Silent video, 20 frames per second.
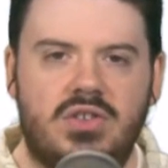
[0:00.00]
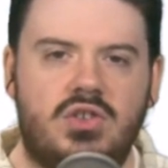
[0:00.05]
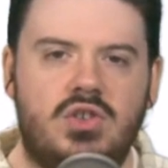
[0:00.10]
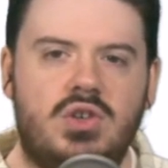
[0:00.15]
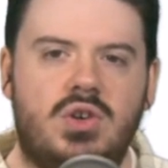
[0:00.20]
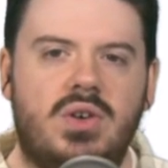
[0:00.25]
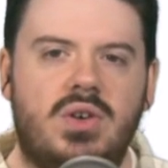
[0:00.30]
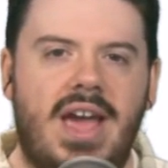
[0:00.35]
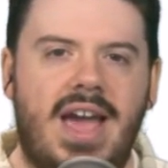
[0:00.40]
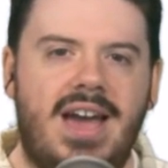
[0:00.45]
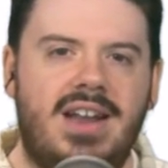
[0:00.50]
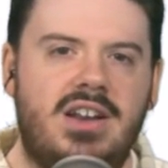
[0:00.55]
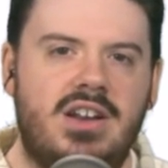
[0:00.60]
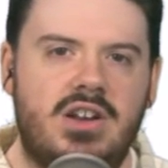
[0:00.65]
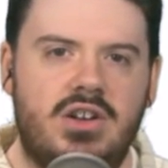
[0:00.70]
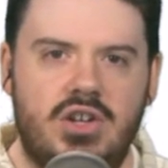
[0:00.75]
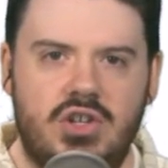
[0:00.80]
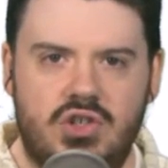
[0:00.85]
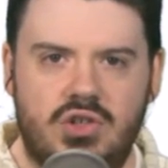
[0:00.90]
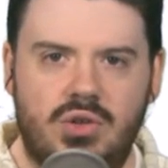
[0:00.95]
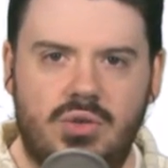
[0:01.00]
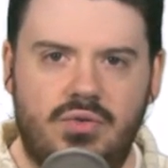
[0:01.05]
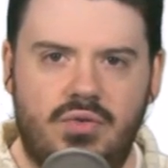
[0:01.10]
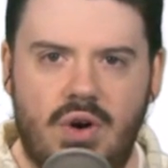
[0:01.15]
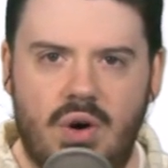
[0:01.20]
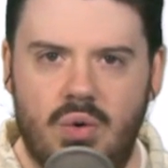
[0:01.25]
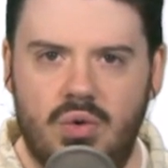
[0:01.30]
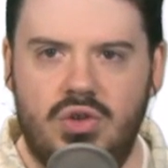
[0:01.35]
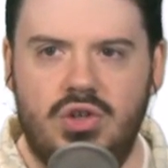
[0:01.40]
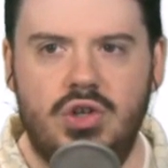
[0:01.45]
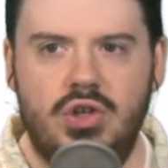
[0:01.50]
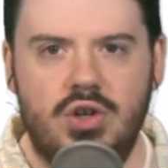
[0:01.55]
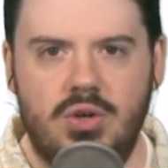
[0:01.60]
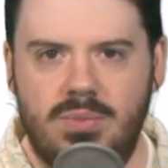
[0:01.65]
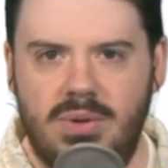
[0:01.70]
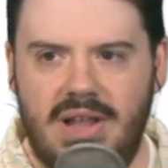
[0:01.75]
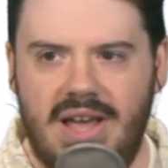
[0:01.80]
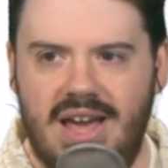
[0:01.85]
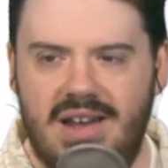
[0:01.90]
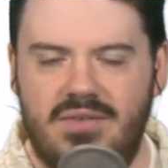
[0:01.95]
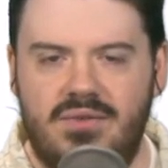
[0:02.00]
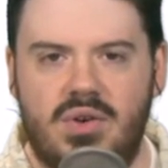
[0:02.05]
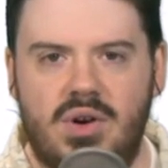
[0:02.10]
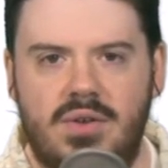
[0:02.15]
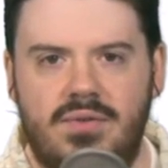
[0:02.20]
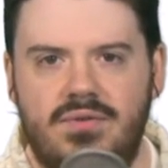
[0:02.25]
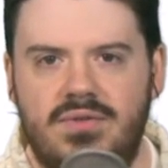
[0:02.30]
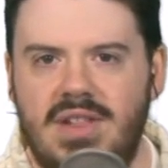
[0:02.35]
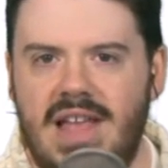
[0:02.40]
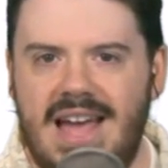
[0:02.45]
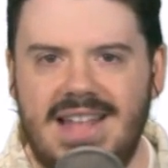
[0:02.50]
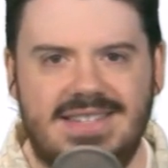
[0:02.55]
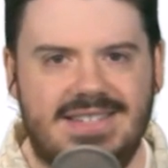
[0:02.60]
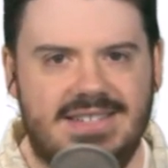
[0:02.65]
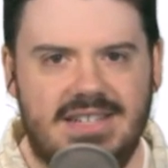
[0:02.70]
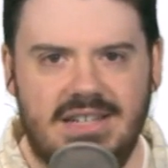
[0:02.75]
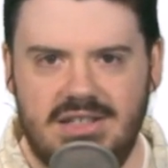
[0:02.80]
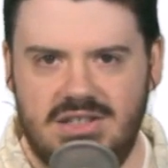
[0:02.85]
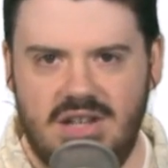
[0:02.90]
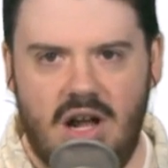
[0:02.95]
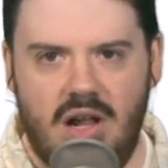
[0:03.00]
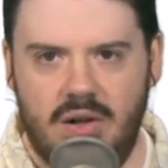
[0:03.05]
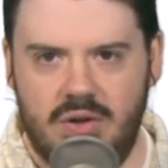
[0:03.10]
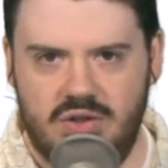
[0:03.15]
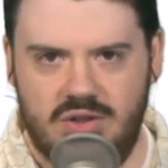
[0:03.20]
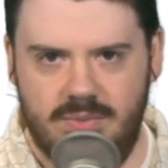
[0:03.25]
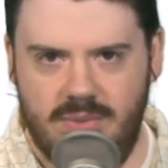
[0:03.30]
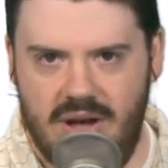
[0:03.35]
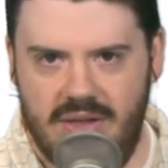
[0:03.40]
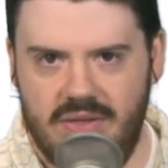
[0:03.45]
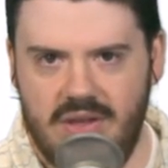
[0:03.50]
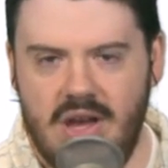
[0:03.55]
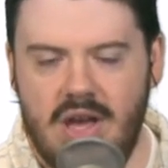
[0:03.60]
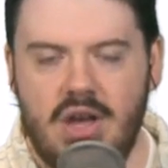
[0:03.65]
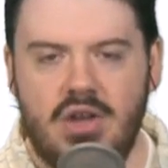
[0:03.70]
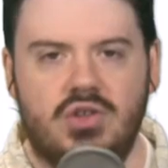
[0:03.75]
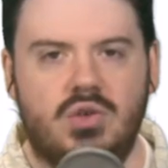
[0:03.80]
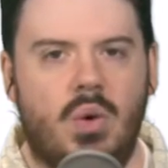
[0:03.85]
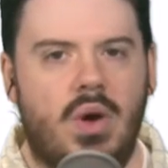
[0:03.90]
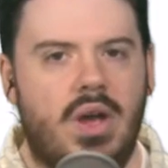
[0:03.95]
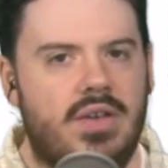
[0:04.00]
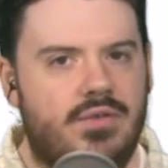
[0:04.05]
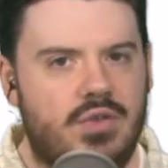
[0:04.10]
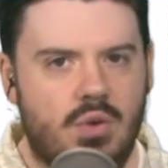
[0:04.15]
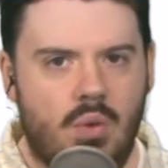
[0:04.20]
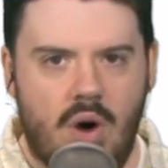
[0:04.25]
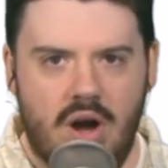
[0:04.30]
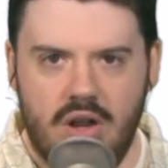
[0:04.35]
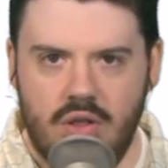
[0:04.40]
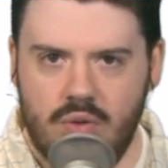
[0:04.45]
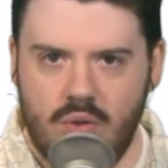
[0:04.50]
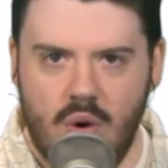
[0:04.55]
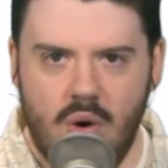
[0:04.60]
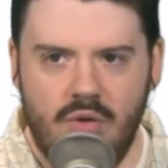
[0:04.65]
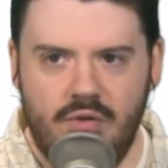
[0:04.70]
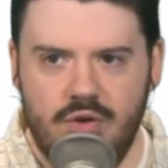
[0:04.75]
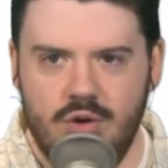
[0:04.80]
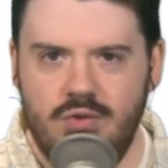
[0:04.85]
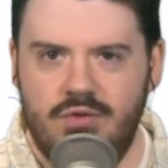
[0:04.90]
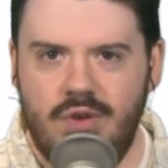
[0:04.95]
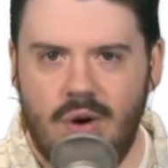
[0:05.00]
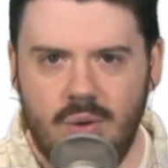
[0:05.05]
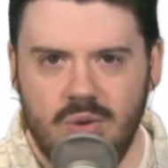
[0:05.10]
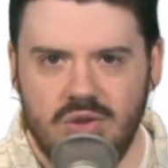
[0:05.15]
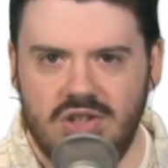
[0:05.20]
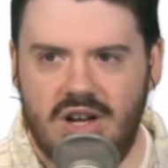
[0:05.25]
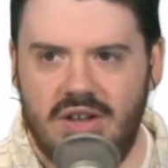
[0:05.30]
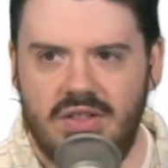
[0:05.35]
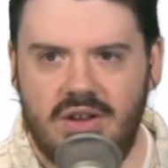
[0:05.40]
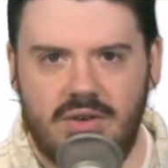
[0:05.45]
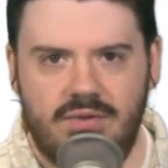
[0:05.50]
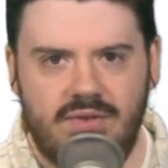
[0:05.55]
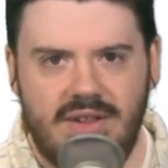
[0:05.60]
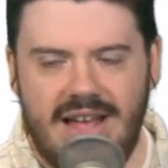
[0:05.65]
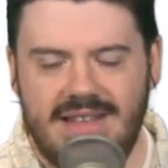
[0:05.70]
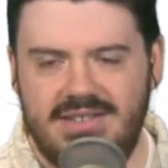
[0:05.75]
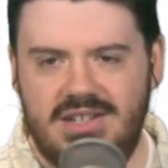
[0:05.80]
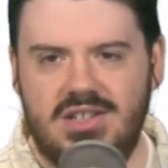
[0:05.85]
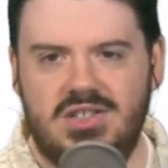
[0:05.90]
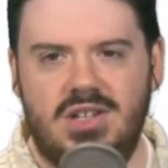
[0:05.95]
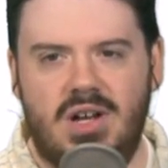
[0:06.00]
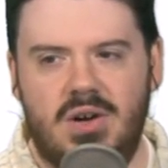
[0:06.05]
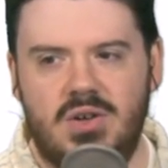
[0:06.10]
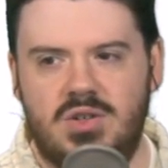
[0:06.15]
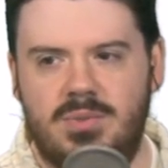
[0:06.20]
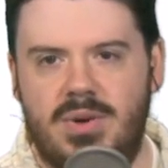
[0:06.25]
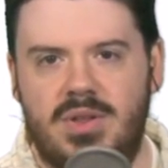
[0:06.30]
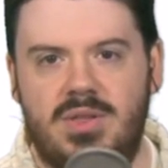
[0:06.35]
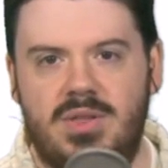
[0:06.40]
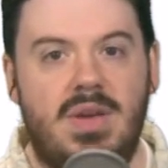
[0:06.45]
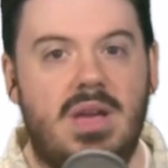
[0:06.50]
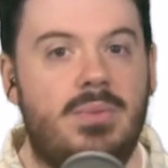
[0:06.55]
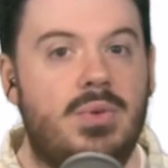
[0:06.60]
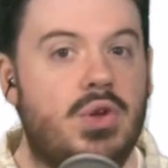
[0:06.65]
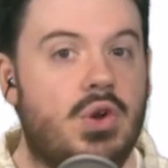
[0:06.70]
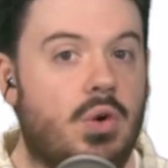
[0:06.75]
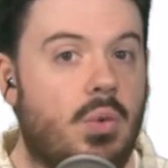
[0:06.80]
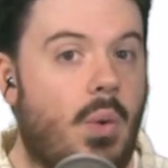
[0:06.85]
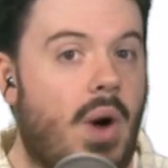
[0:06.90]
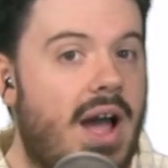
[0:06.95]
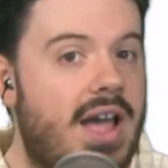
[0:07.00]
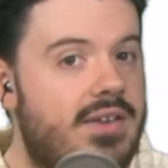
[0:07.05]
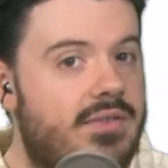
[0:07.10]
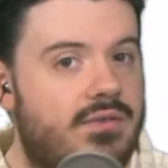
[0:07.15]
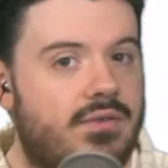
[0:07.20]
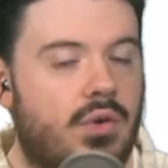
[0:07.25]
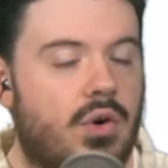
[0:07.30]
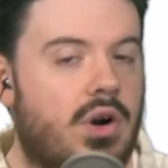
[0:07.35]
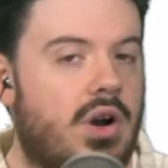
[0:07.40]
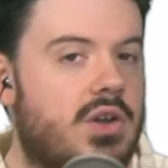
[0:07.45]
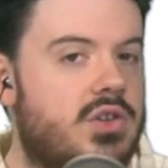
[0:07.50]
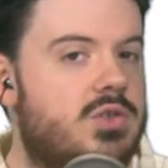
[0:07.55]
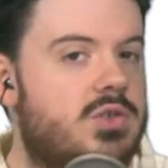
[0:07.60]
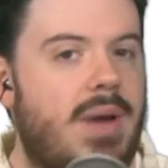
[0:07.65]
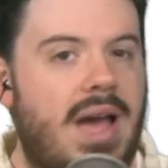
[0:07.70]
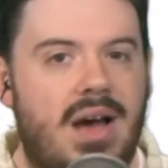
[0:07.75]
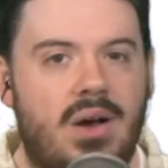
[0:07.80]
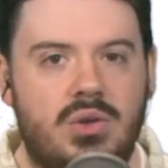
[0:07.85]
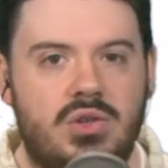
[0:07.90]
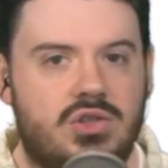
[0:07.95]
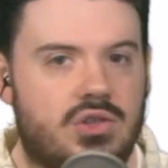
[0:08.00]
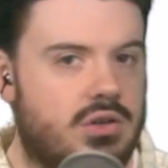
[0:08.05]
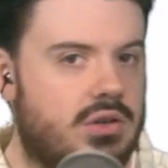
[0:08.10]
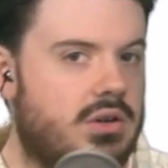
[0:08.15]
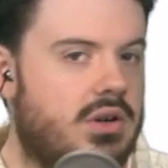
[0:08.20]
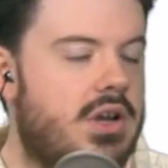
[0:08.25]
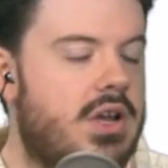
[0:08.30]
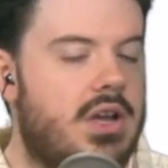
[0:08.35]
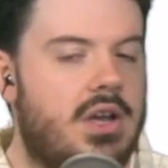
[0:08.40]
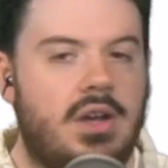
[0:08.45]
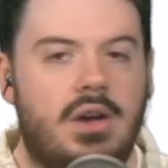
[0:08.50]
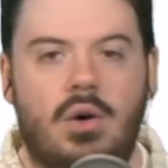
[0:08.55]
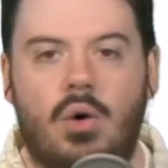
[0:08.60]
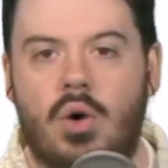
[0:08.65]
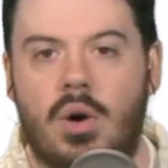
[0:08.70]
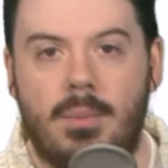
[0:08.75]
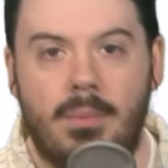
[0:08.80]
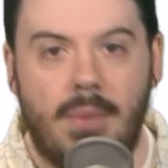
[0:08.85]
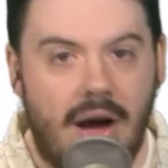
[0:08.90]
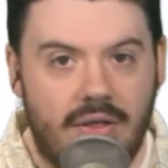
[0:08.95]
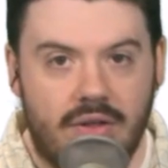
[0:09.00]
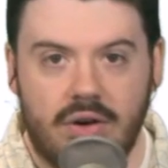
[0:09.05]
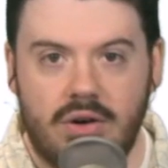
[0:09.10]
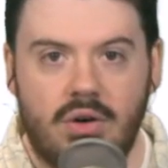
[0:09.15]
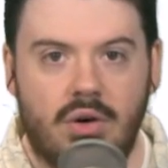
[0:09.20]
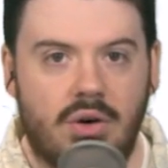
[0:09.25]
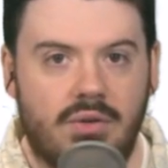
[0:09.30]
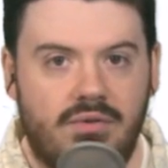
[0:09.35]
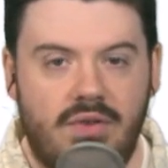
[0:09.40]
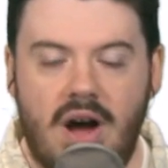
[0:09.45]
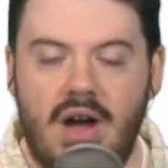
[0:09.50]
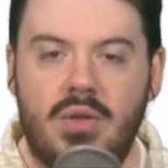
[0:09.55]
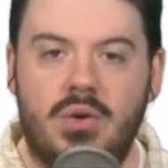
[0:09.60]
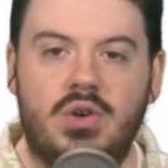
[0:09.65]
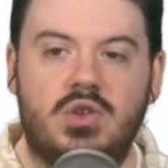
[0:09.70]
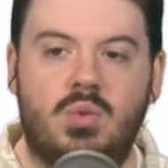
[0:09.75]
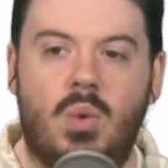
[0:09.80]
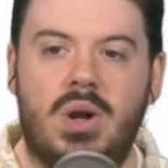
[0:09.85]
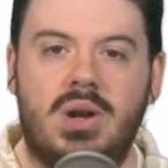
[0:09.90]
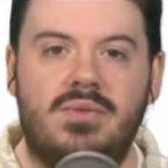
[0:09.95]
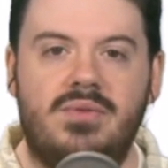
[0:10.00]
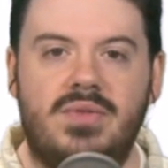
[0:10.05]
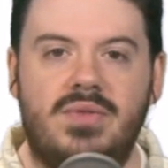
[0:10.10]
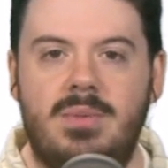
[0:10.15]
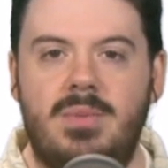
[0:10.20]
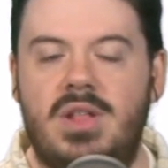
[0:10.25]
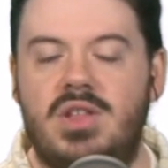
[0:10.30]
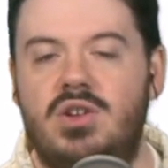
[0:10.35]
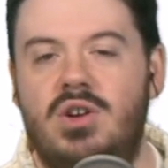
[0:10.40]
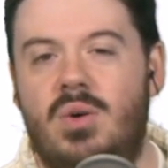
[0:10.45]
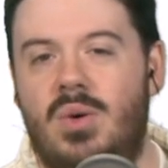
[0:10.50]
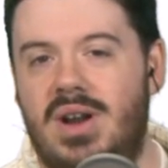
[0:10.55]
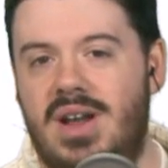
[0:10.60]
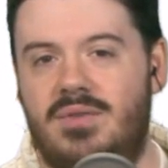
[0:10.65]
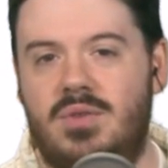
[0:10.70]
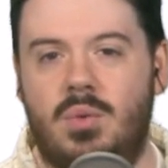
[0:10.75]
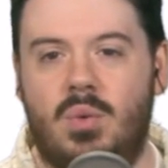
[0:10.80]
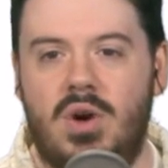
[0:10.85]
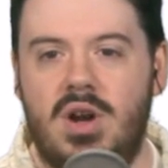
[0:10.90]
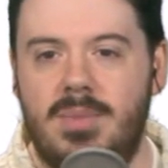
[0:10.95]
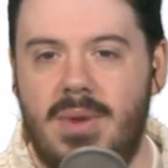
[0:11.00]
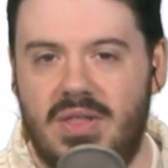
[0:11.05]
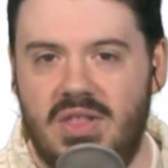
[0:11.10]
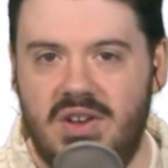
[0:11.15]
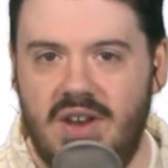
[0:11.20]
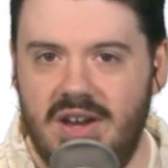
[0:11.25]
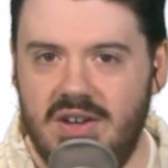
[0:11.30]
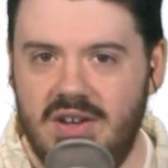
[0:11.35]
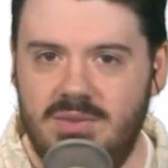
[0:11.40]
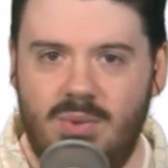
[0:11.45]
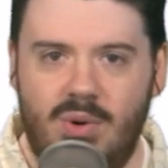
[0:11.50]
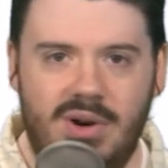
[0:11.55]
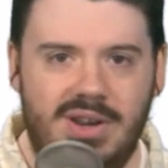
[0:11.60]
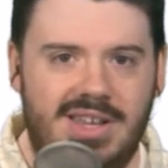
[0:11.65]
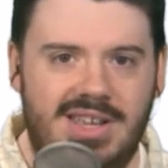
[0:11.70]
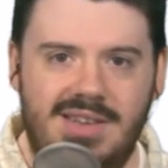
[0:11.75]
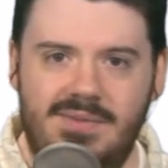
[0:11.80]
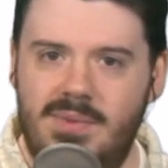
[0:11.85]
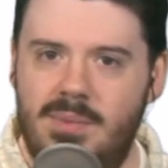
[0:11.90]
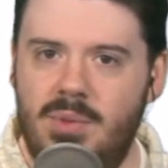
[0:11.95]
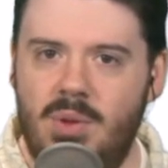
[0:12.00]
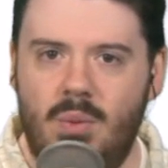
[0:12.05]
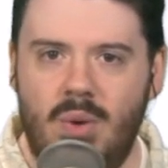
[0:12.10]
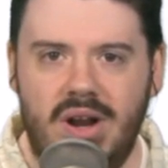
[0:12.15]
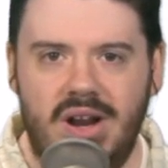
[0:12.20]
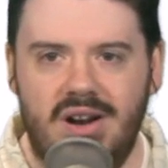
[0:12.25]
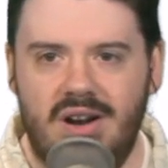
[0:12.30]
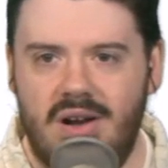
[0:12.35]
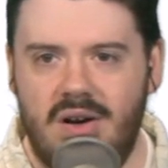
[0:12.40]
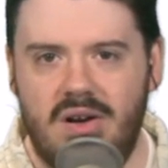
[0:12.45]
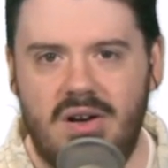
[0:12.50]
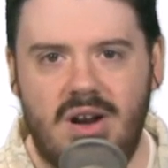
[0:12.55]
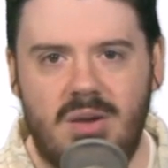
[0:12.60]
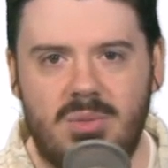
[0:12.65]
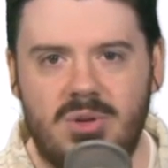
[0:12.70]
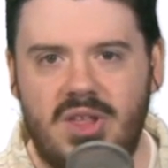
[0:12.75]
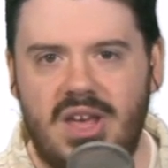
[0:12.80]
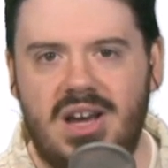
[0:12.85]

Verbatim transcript: So you can add an additional phone to your plan for a flat six dollars a month. So if you want to throw a few phones on there, flat six dollars a month, maybe your wife or a spouse spouse or or a mother or a father is one of them, and you don't want to have to worry about the tech support, give them the one eight hundred number.